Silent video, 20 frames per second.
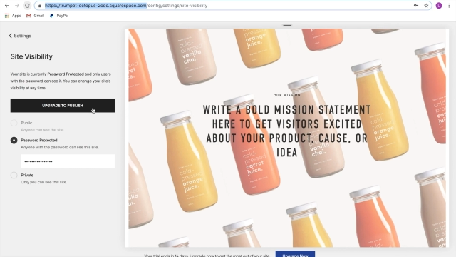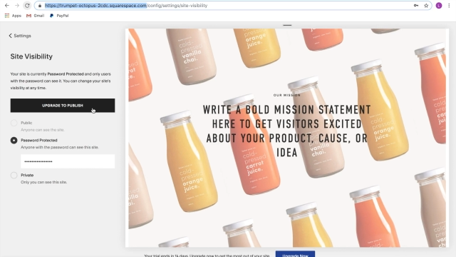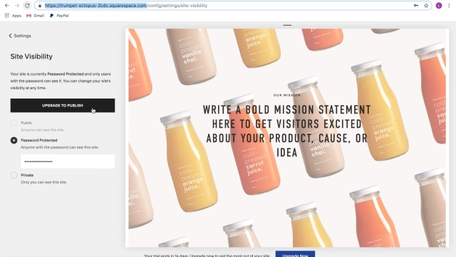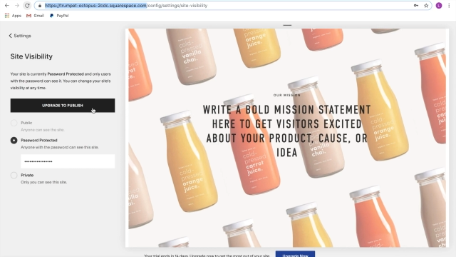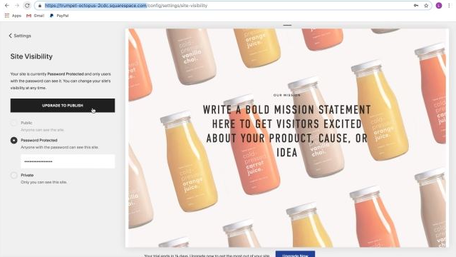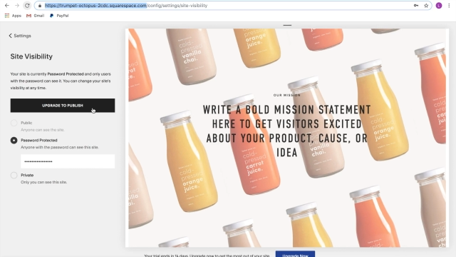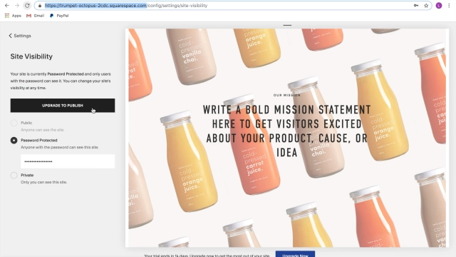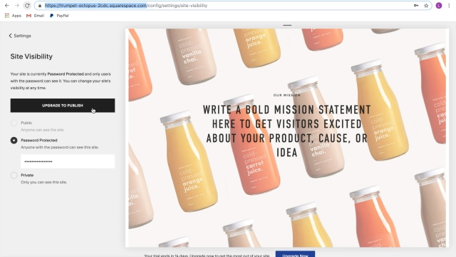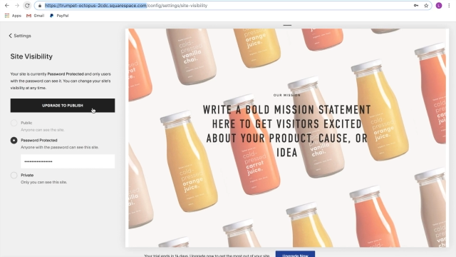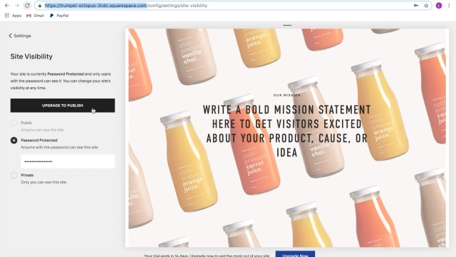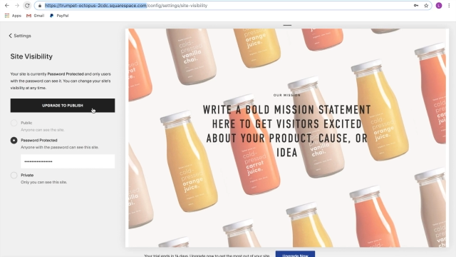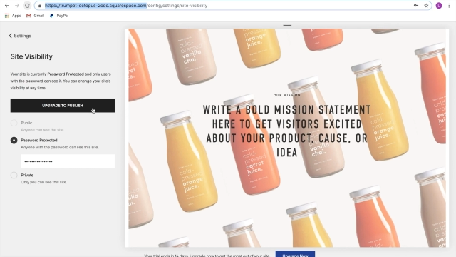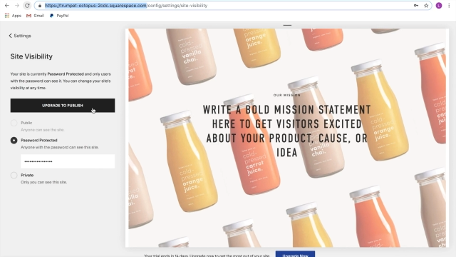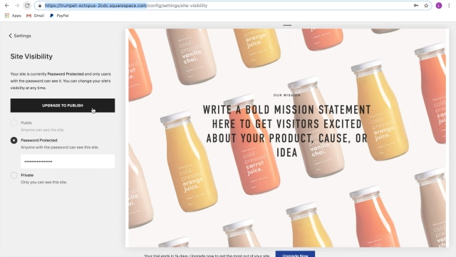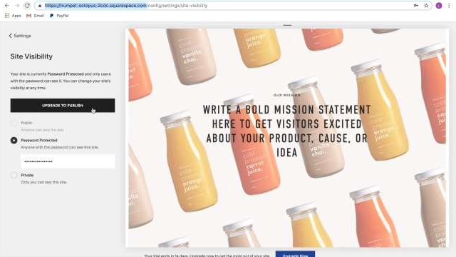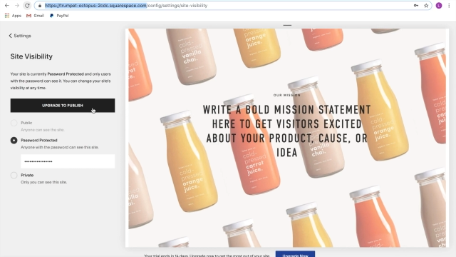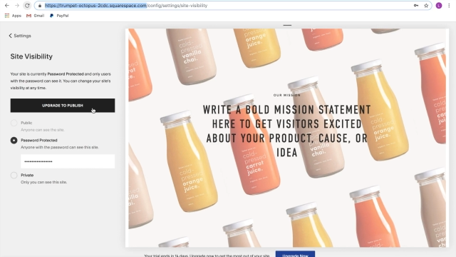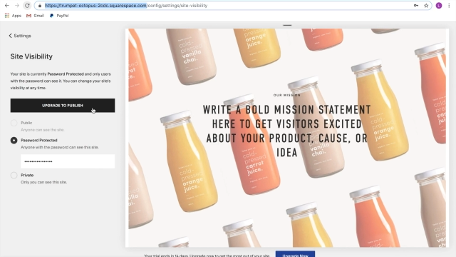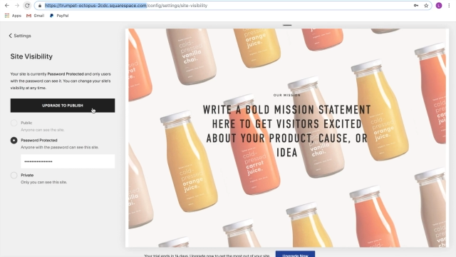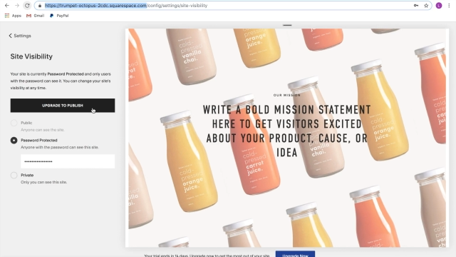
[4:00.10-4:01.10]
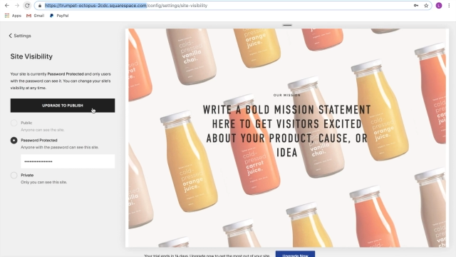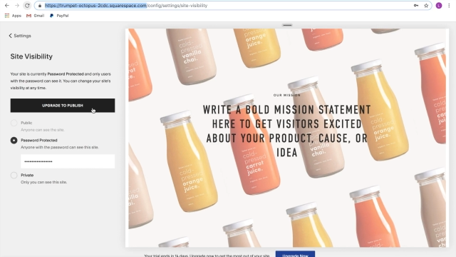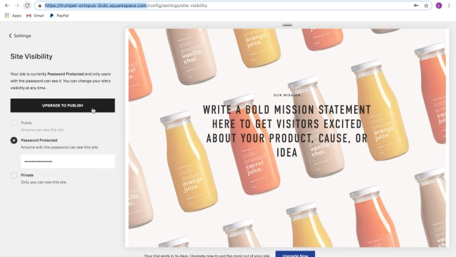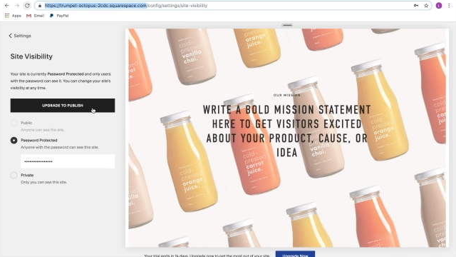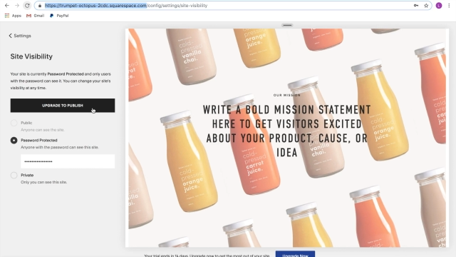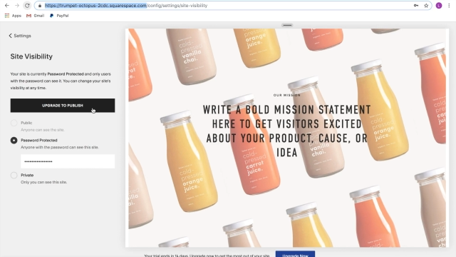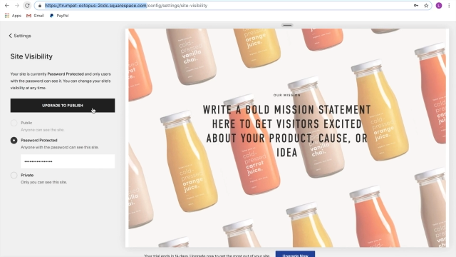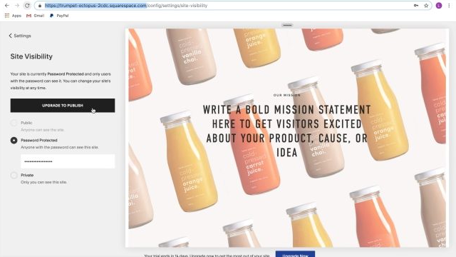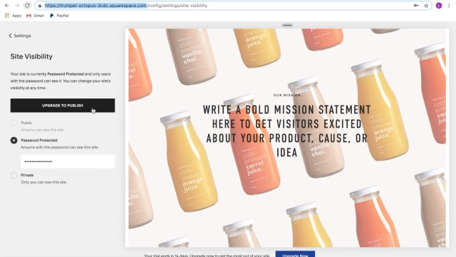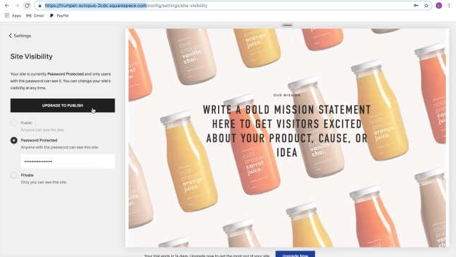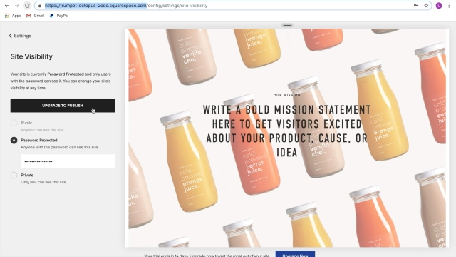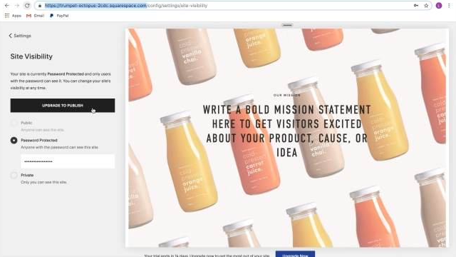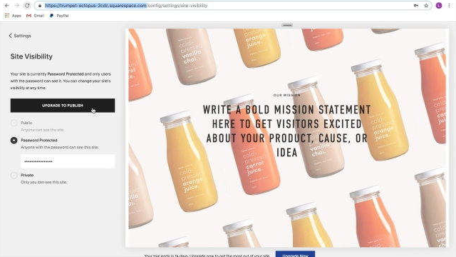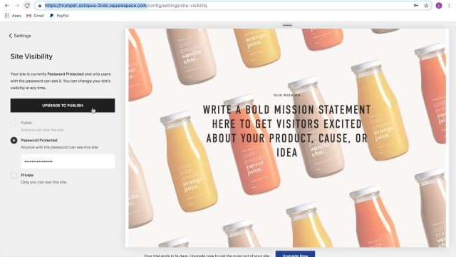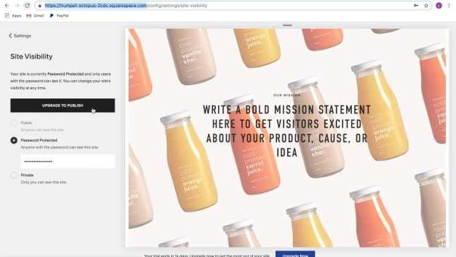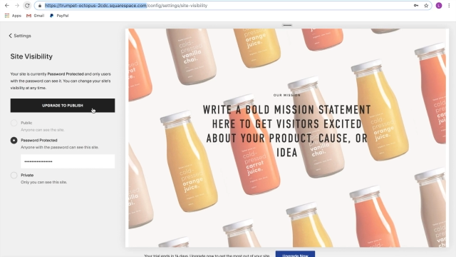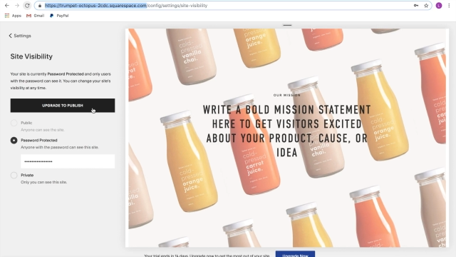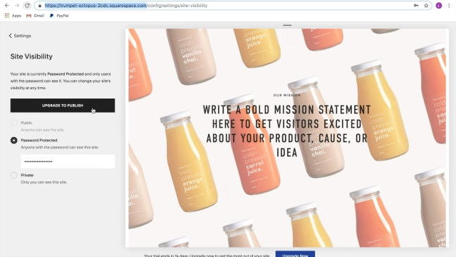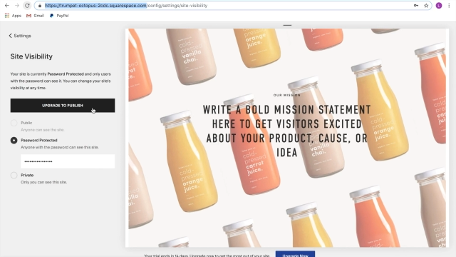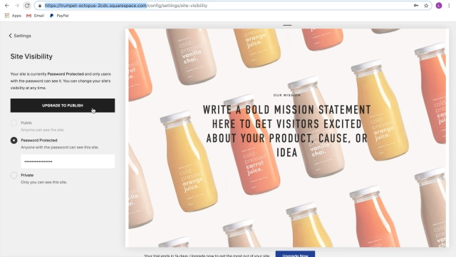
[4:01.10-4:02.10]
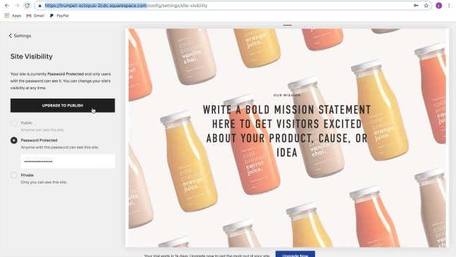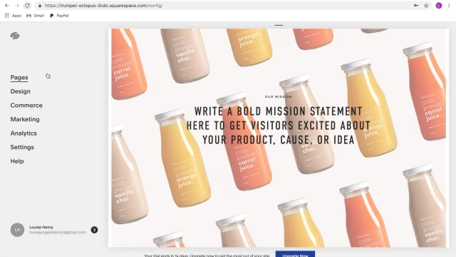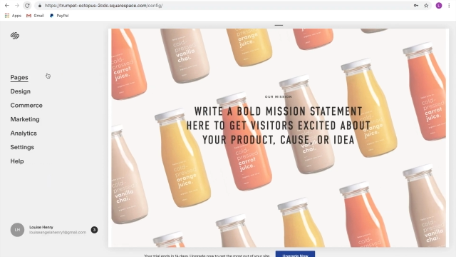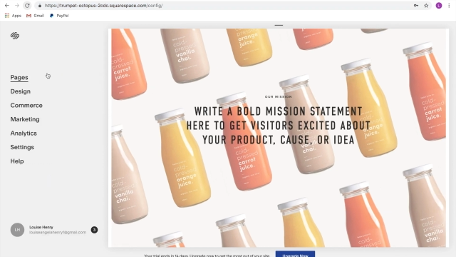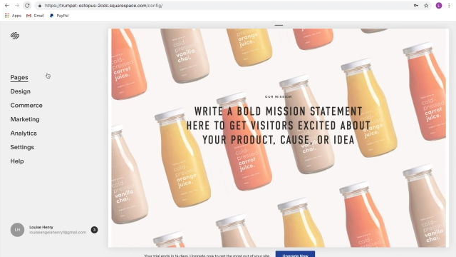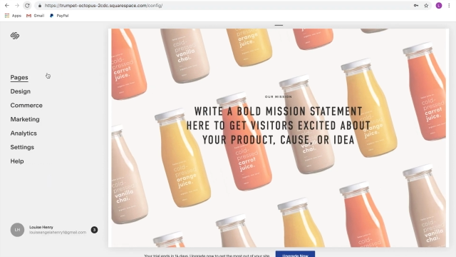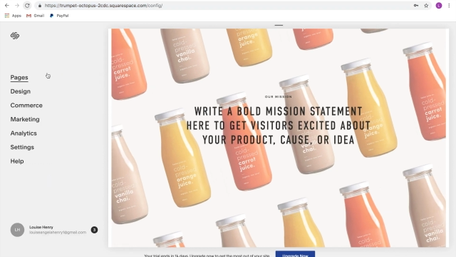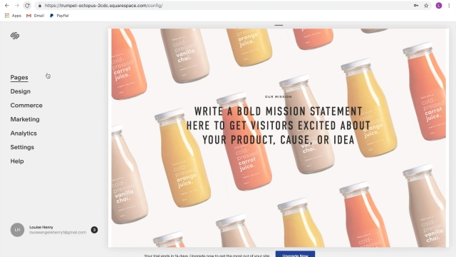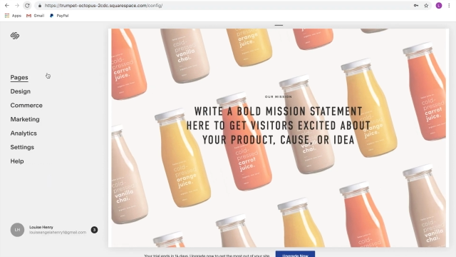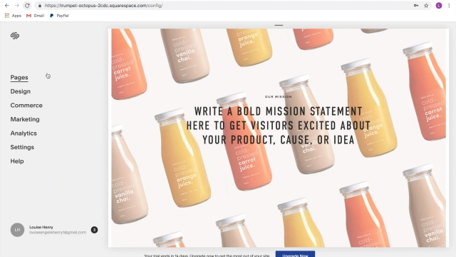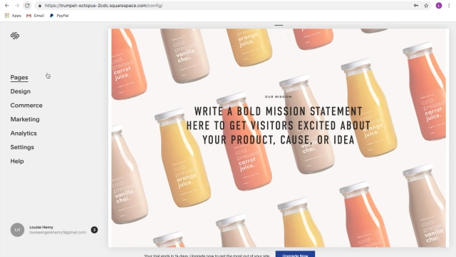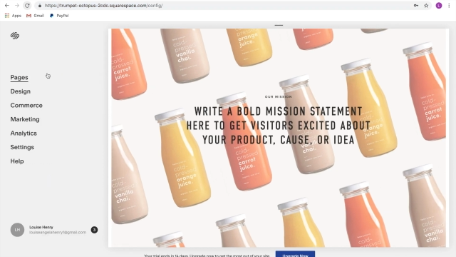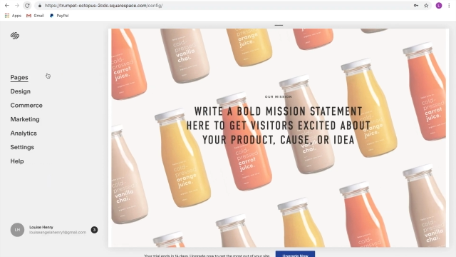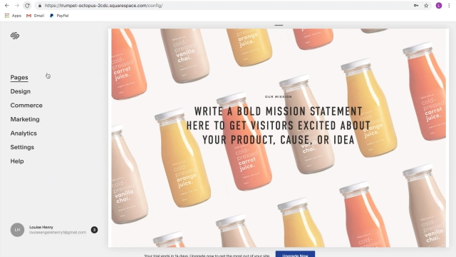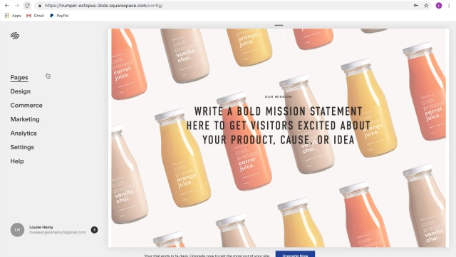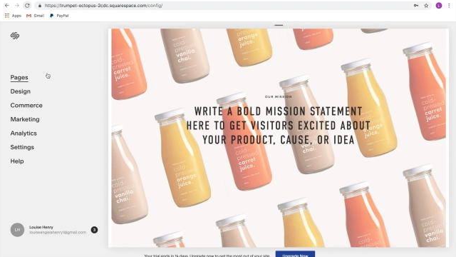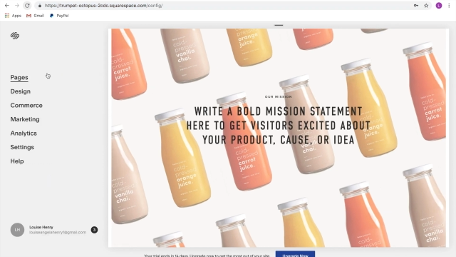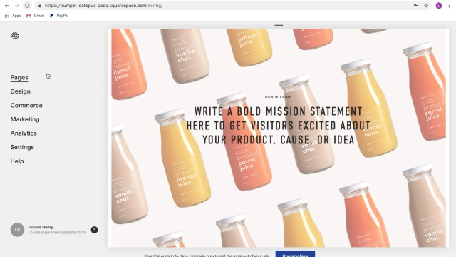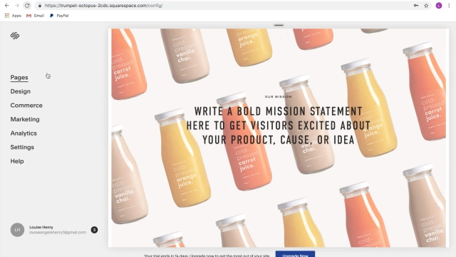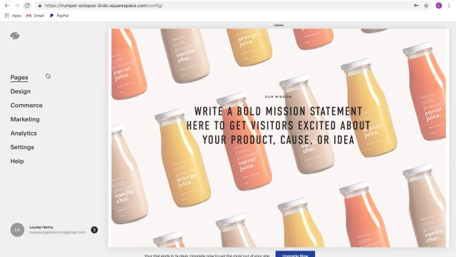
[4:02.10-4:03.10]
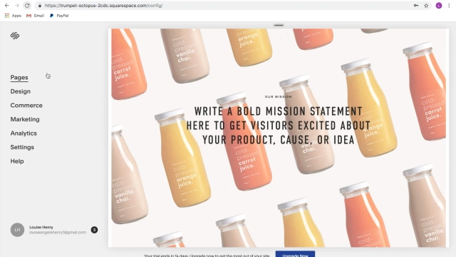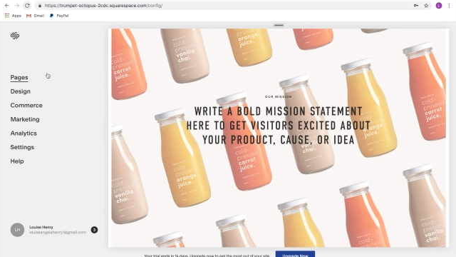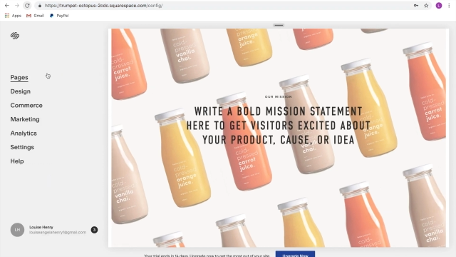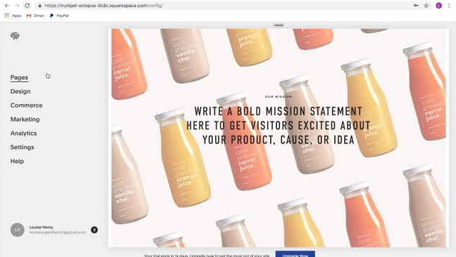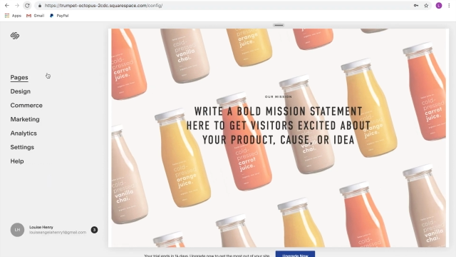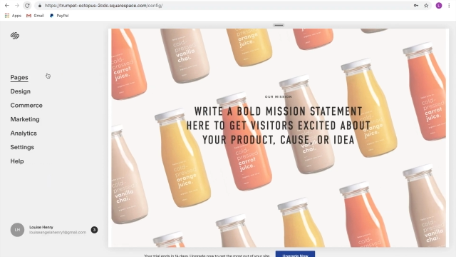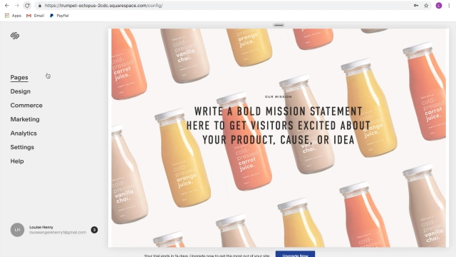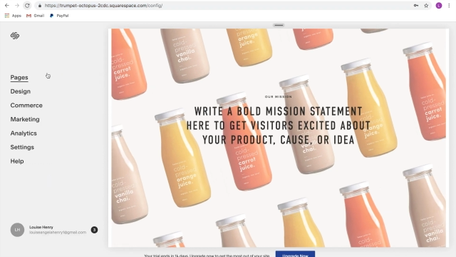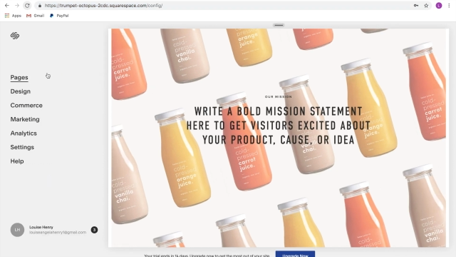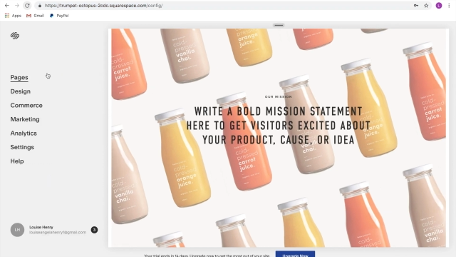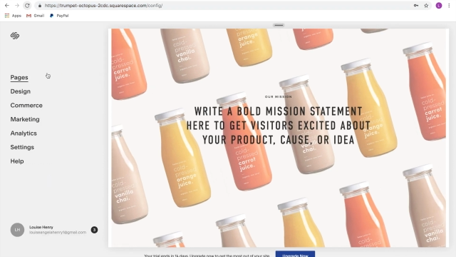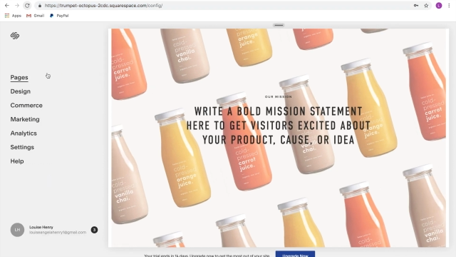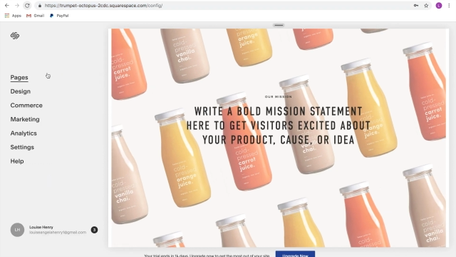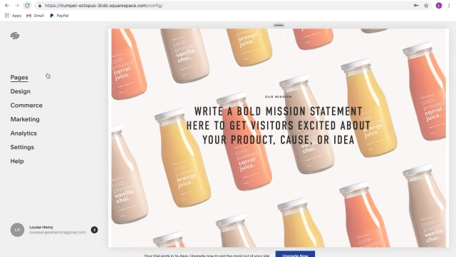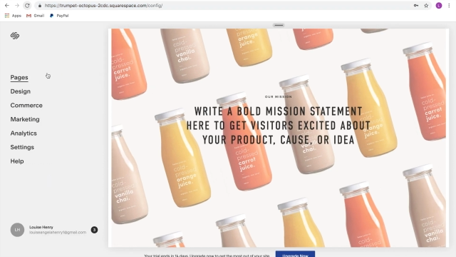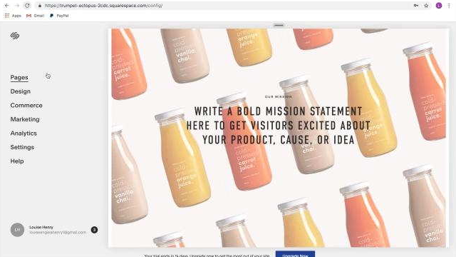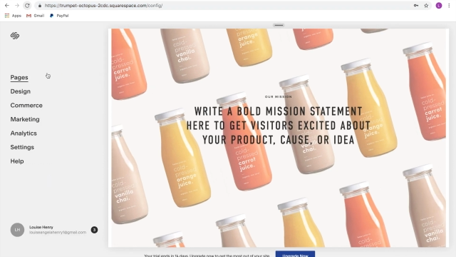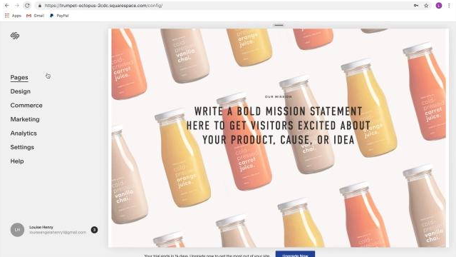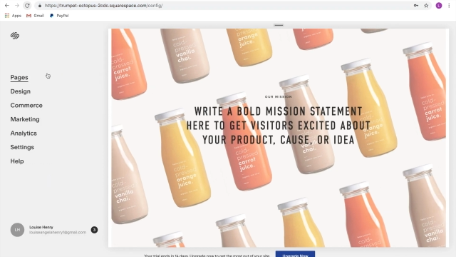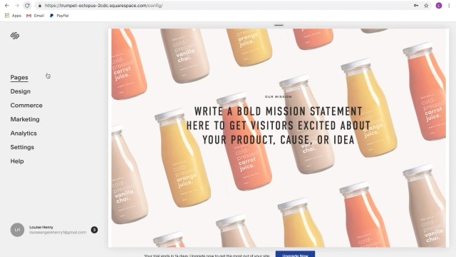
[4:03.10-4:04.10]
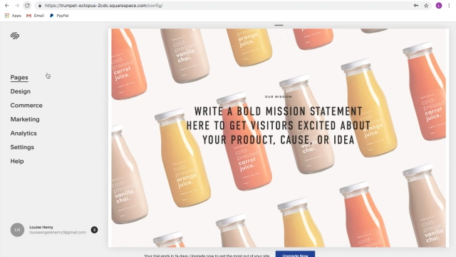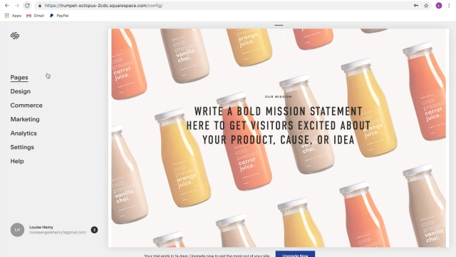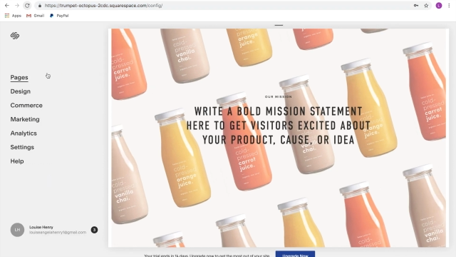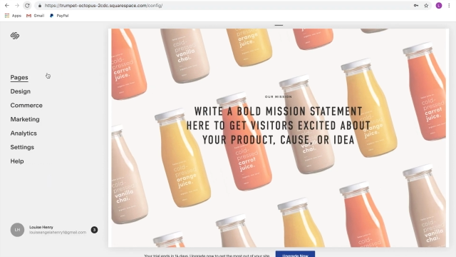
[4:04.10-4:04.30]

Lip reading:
No face is visible, so there are no lips to read.